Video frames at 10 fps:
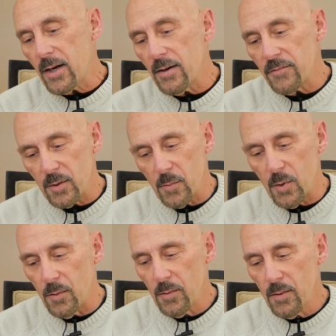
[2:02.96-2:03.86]

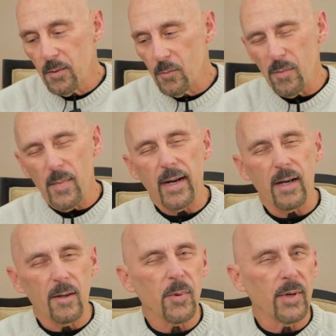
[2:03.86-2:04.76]
comfortable with
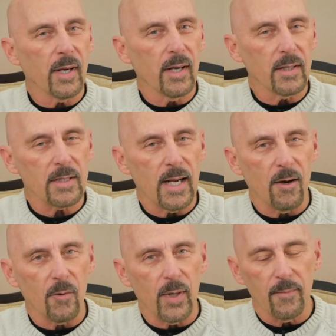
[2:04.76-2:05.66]
making a pretty good
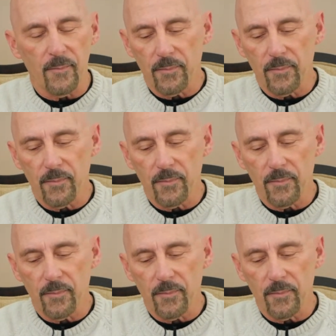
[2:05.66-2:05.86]
salary.